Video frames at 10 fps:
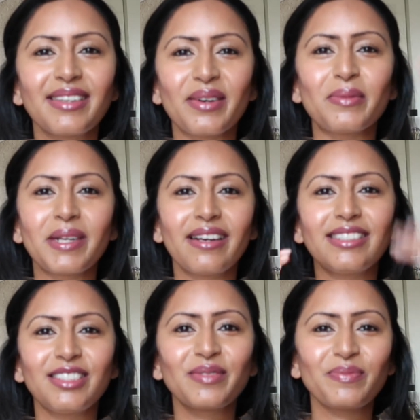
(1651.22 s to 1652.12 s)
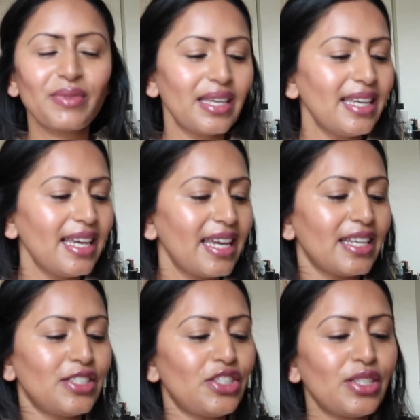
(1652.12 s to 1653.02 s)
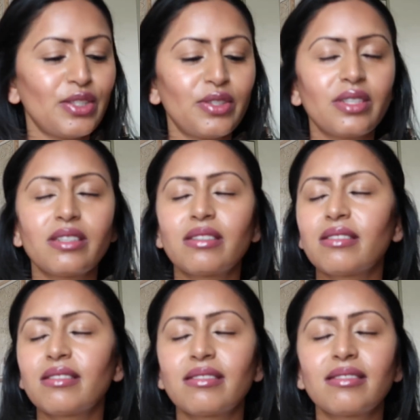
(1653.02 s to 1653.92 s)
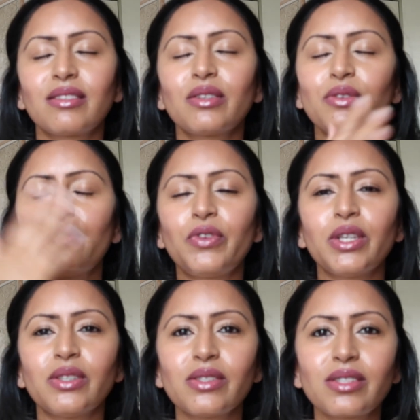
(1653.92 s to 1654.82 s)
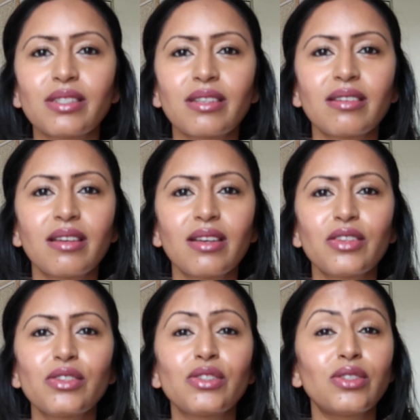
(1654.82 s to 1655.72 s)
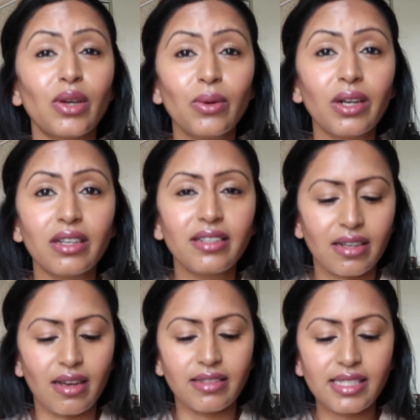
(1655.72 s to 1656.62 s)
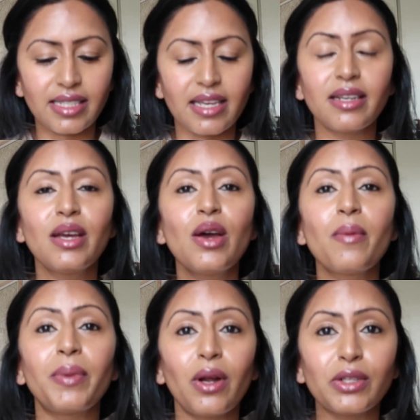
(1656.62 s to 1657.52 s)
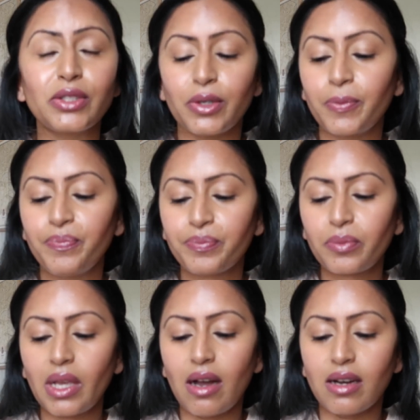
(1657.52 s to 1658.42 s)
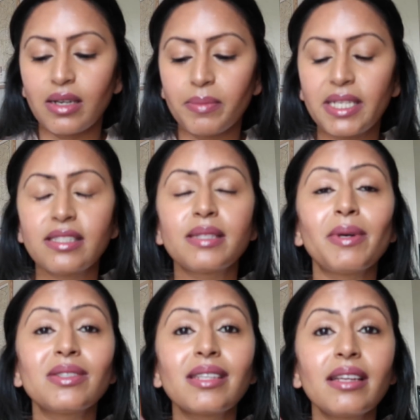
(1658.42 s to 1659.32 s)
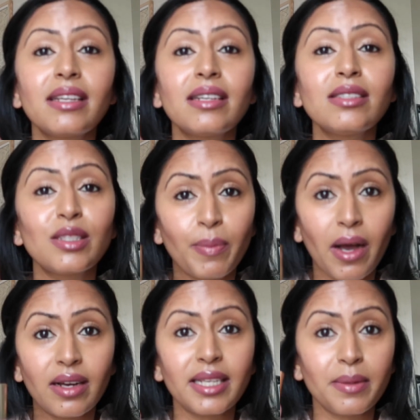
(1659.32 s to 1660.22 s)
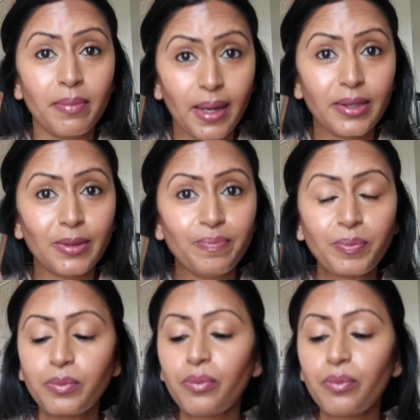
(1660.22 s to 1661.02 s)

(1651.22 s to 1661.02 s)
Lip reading: Oh my gosh. It just feels so good on the skin, but also smells like a spa in a bottle